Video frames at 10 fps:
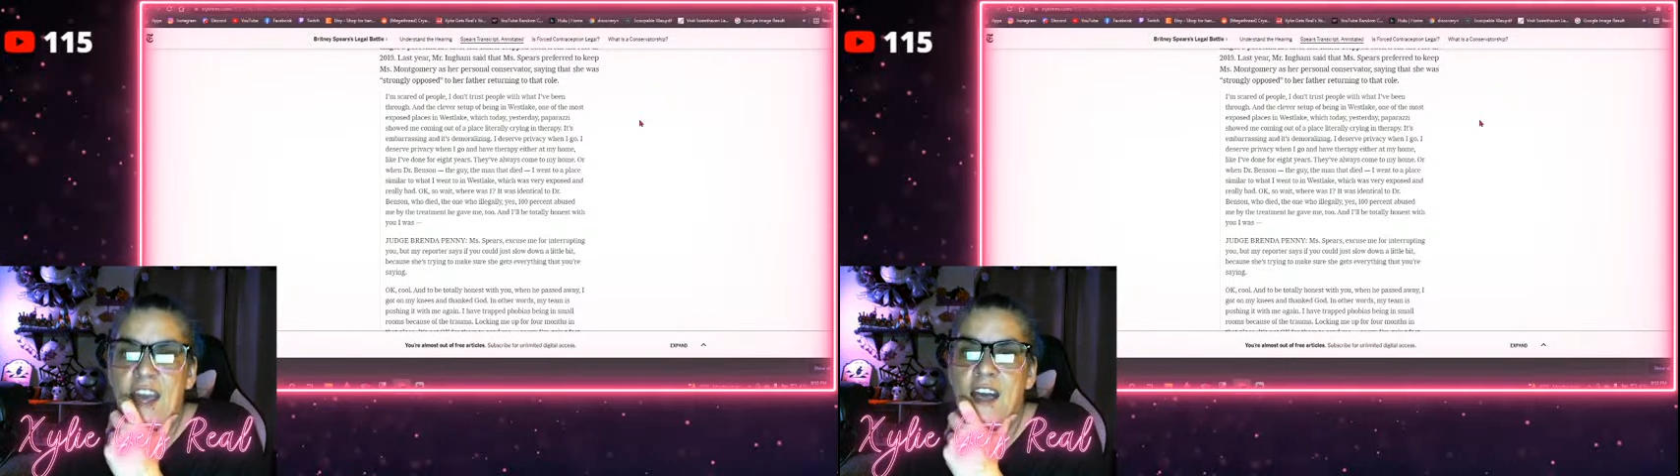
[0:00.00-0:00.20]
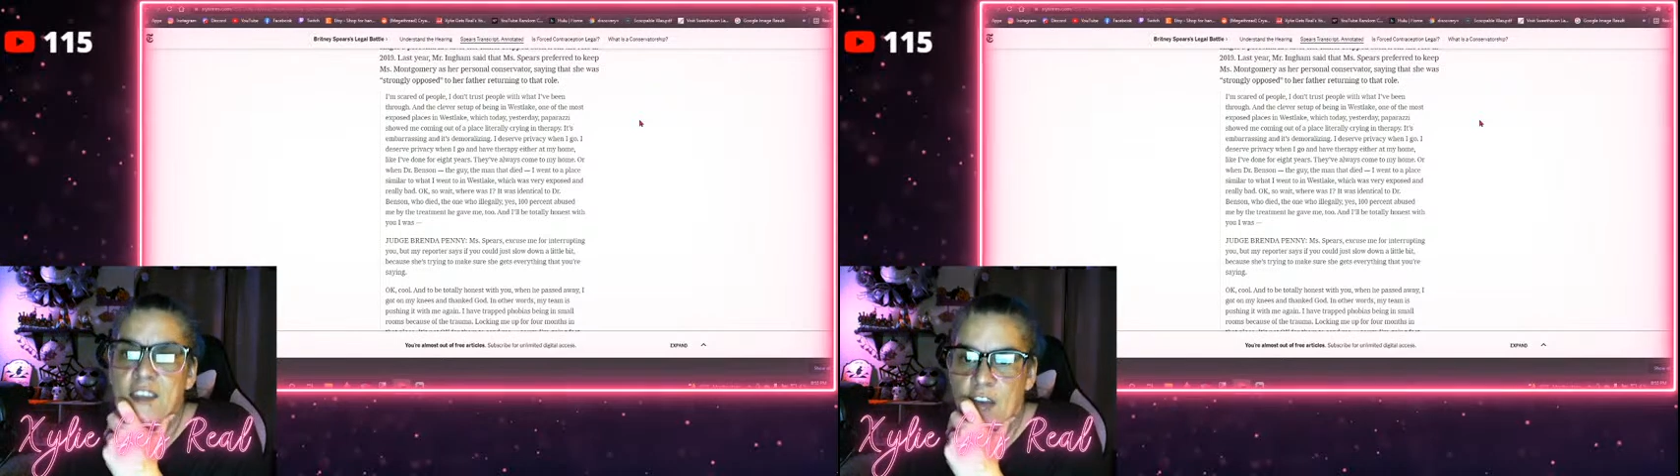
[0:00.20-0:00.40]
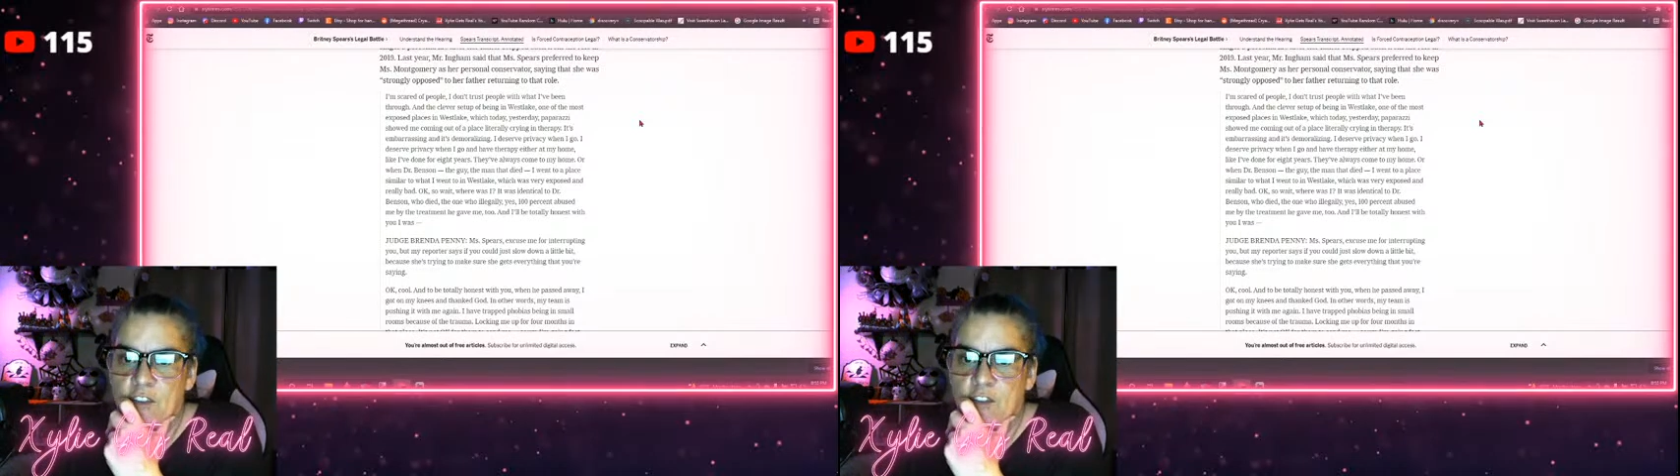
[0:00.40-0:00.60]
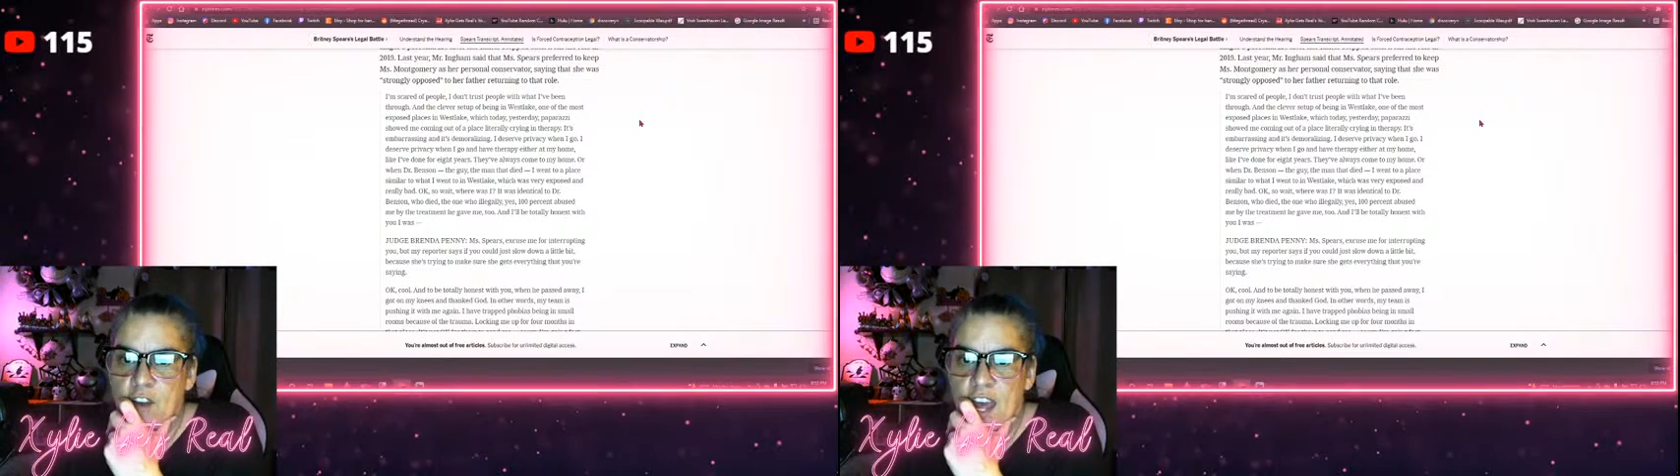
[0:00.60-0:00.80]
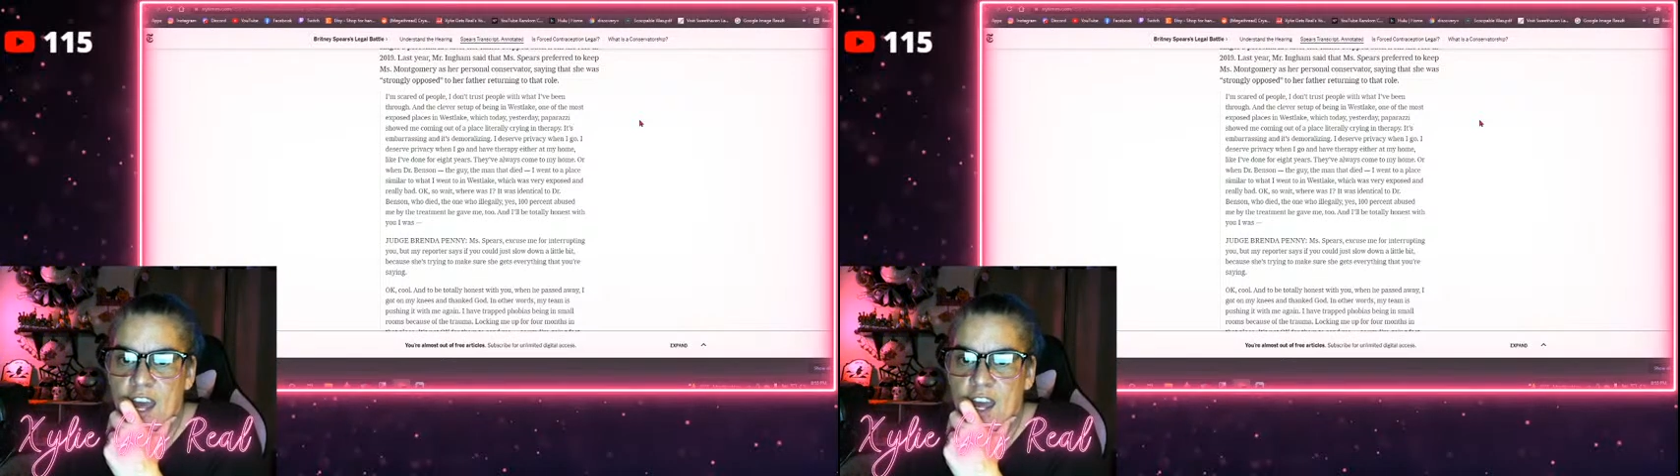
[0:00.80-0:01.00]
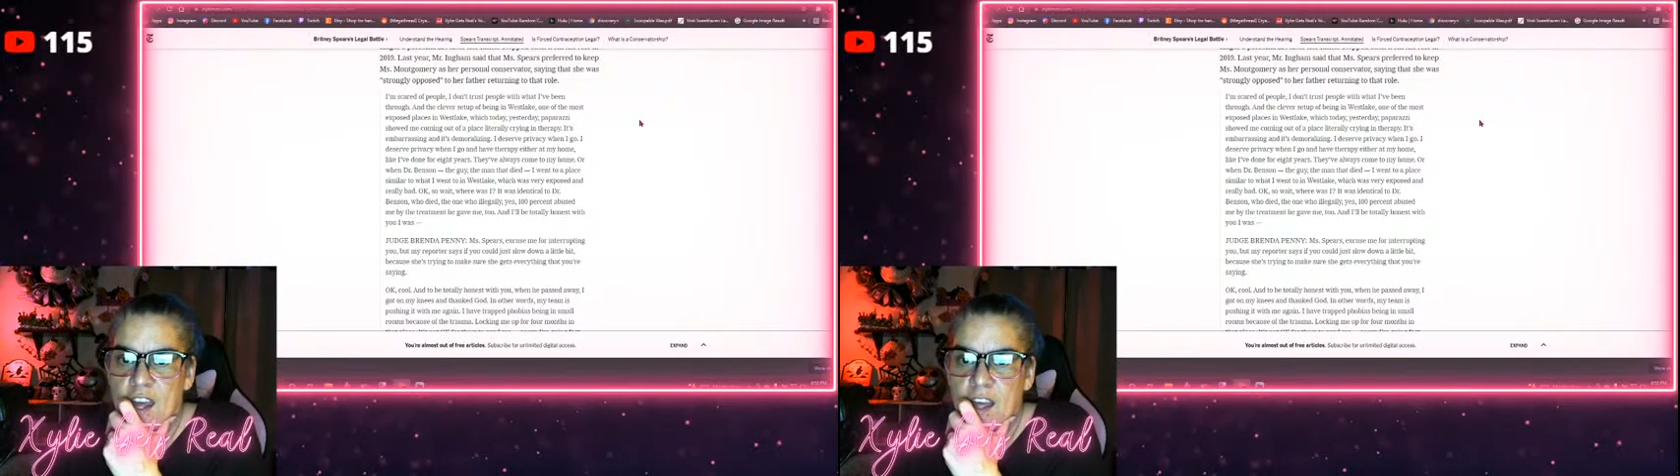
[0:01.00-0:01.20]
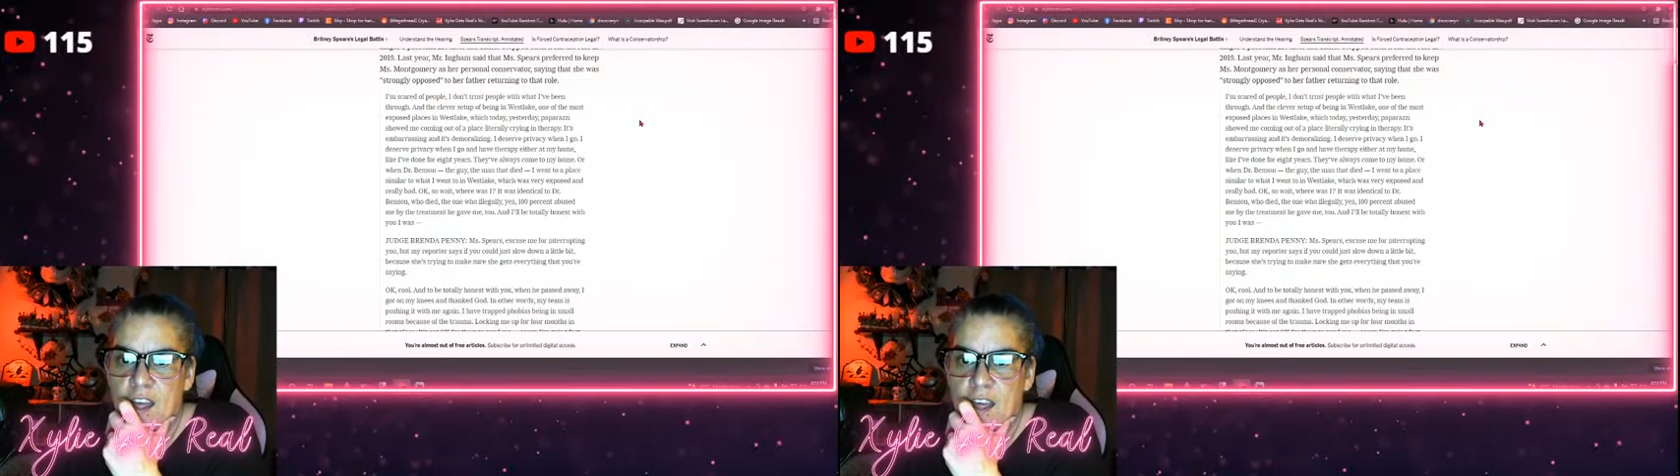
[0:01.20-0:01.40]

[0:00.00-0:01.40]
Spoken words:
yesterday,